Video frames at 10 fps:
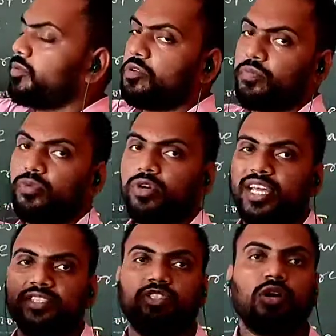between board
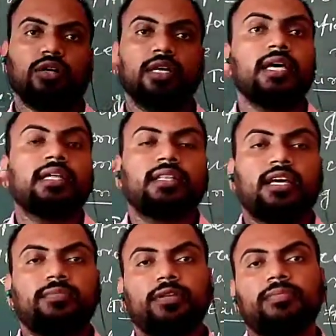and chalk,
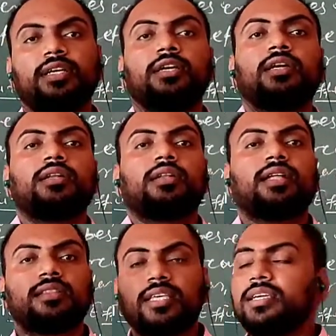there will be
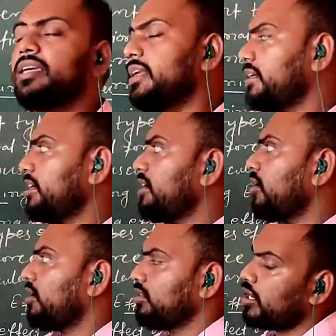nothing
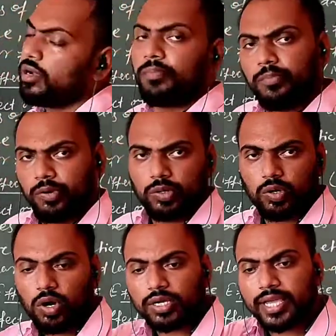written on the board.
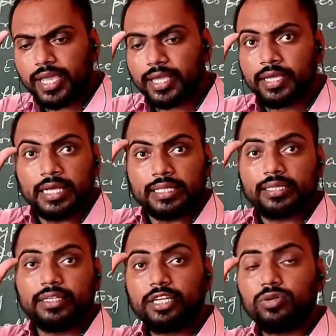
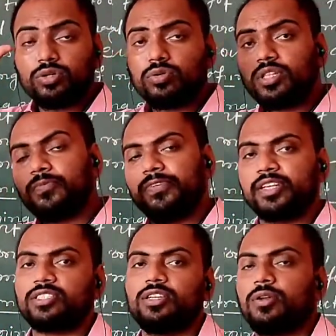Okay? Due to the
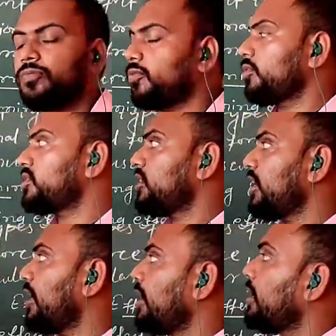frictional
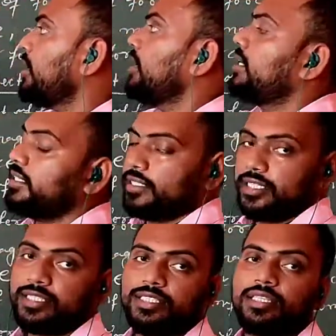force here,
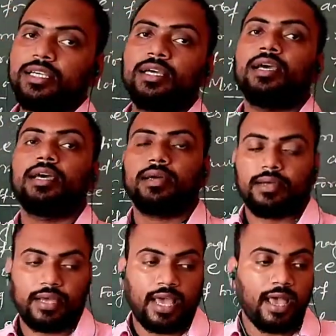it is
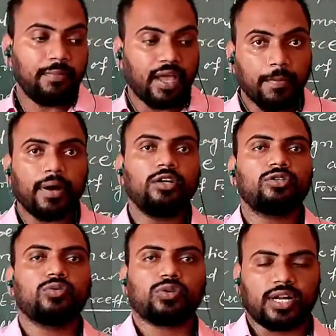unable
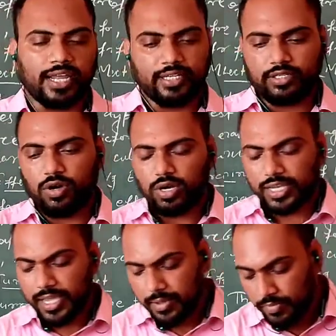to write.
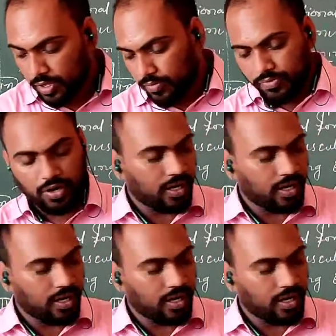Okay? For